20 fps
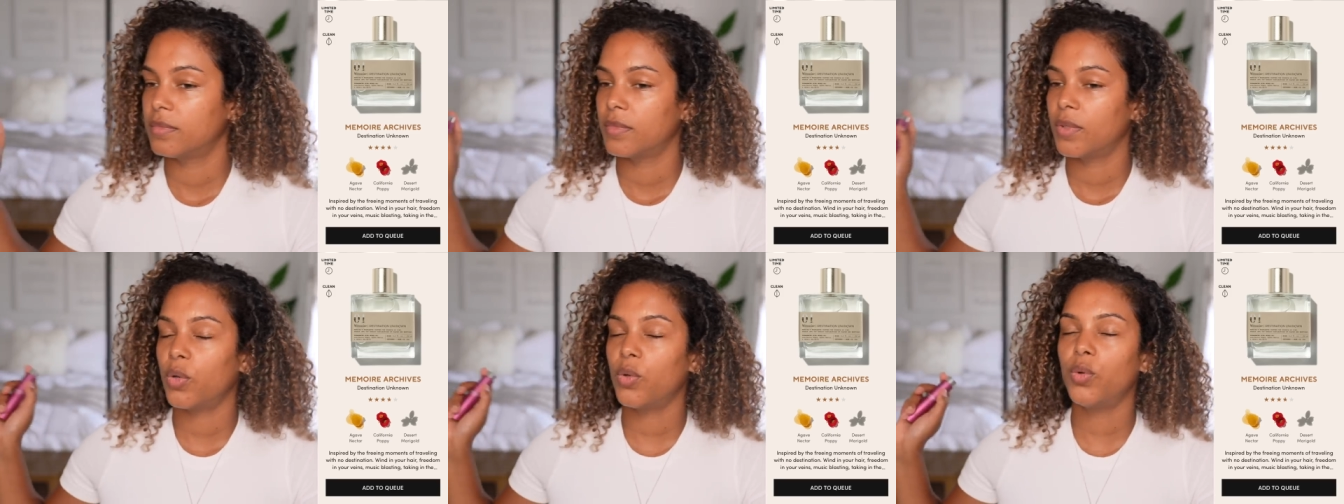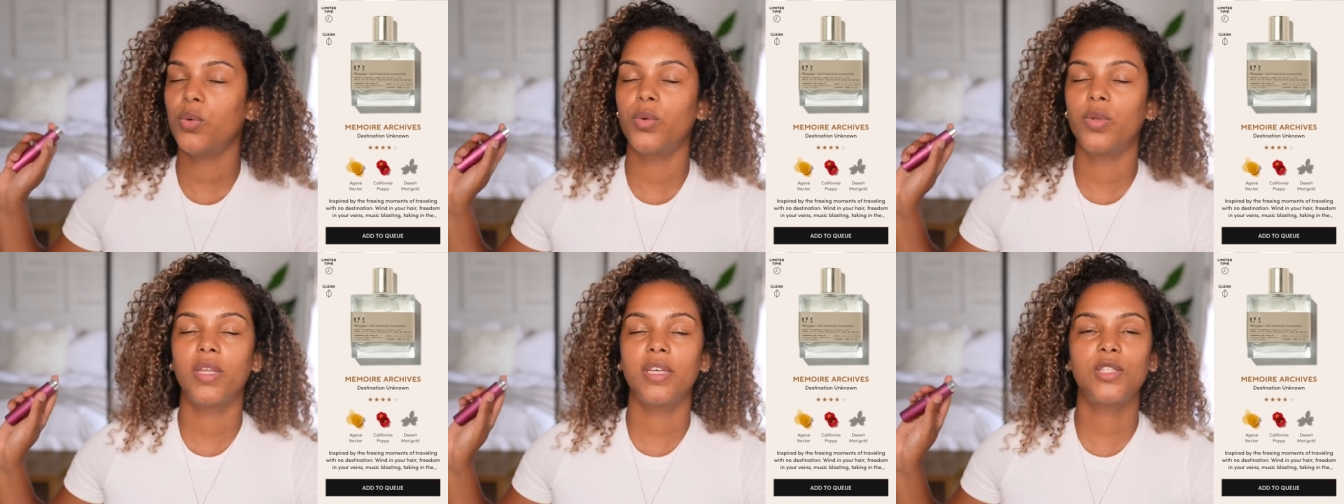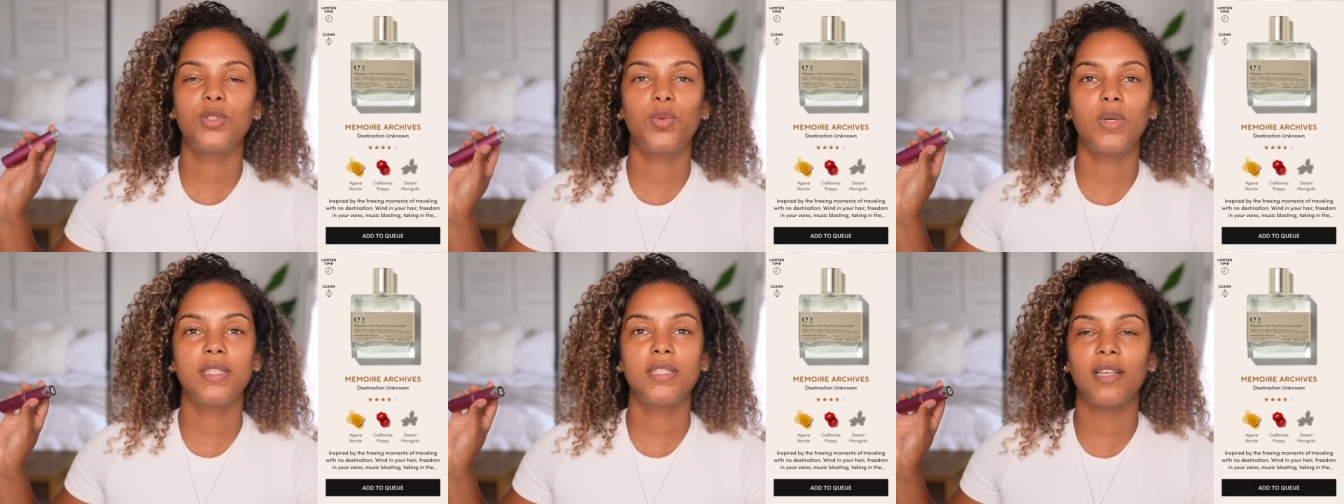Ooh, this
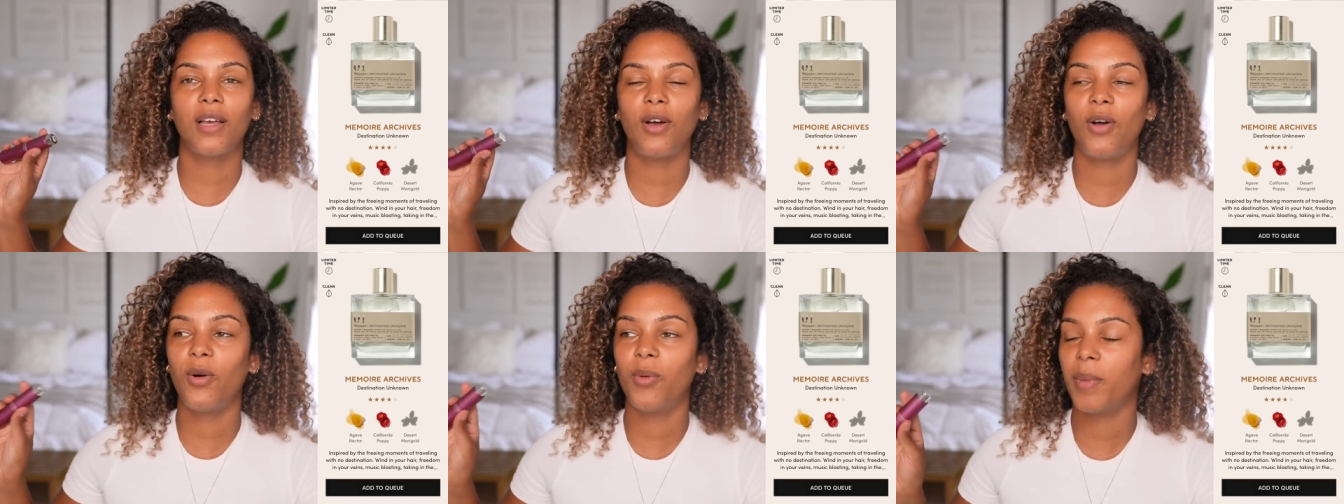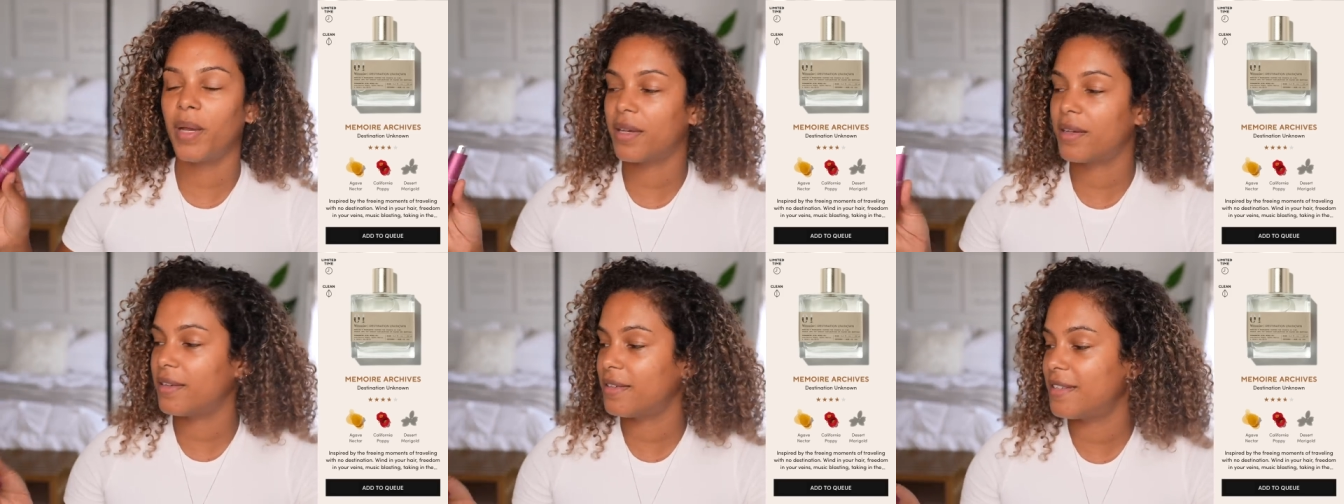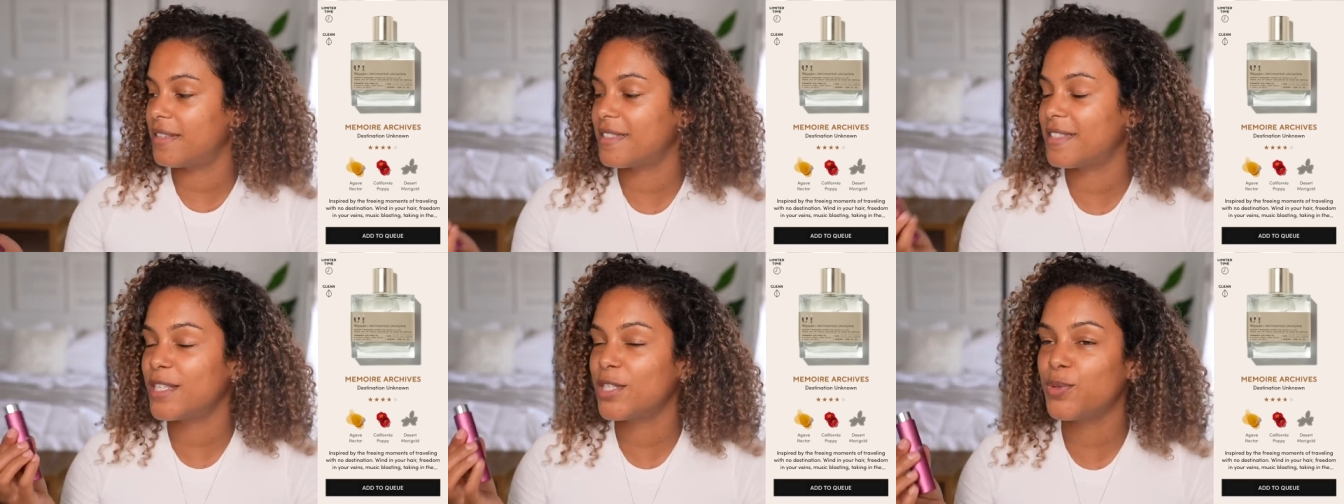one's, oh my
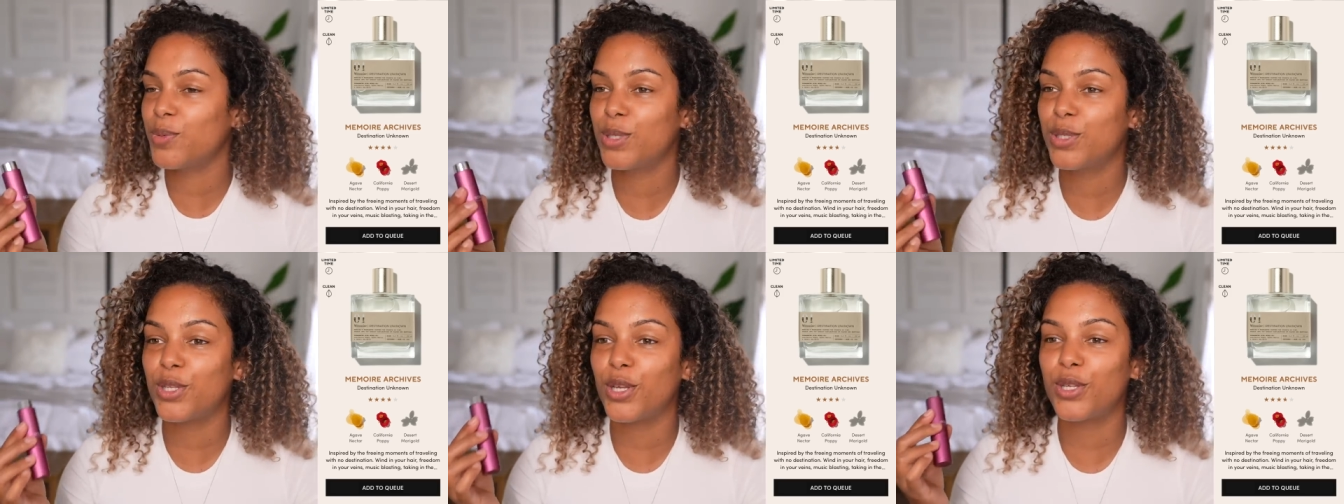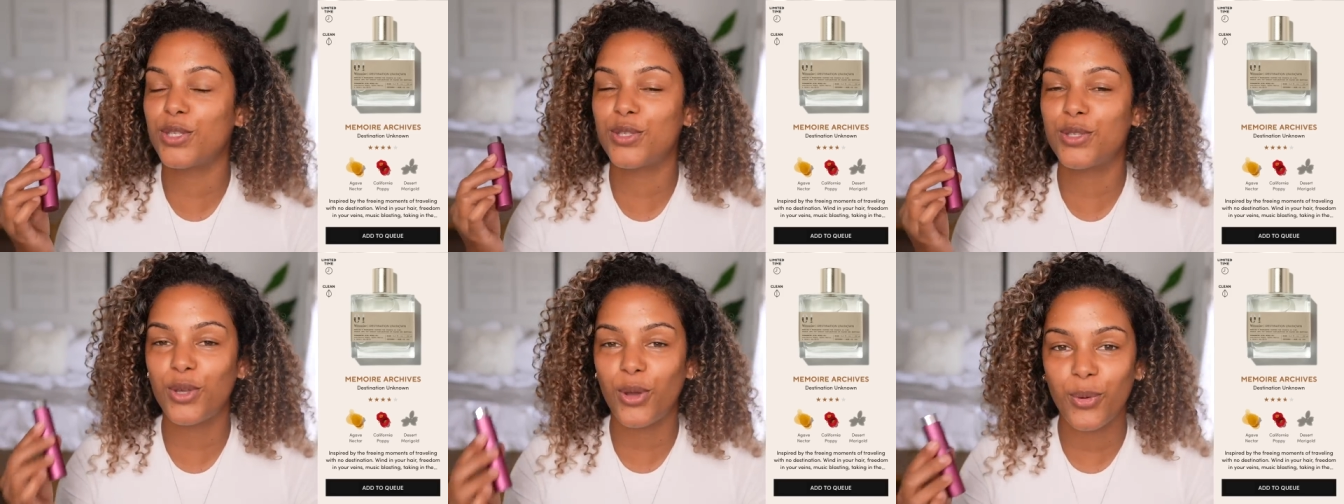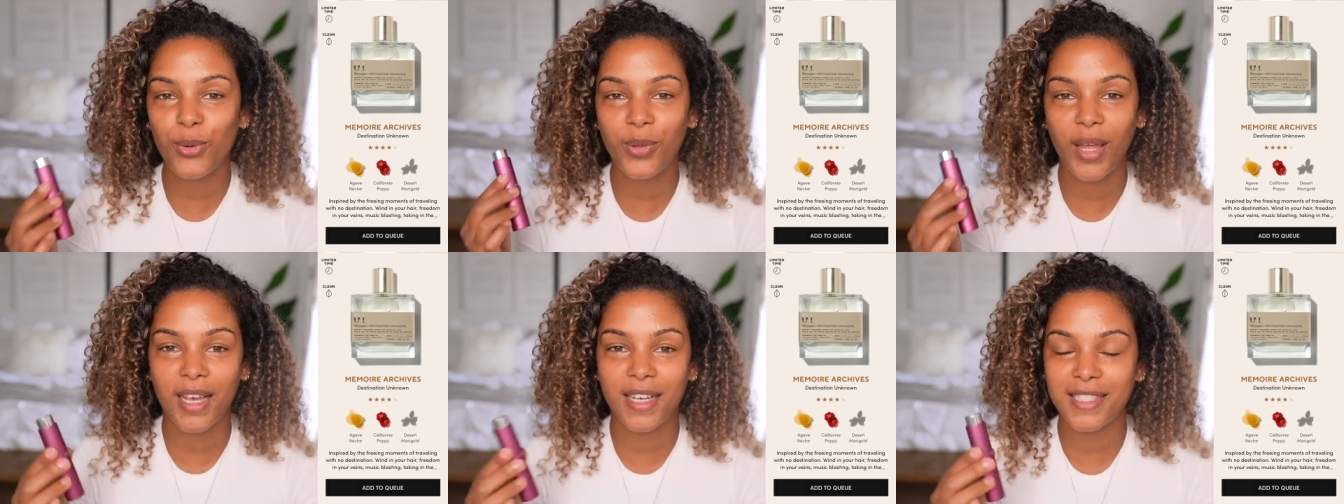goodness, this one's so
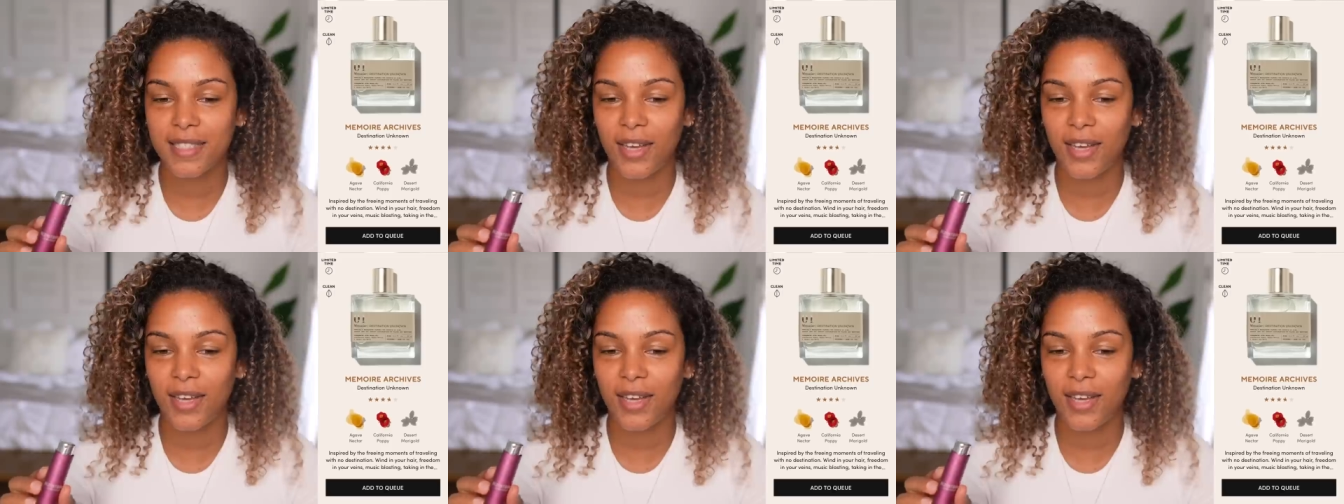nice.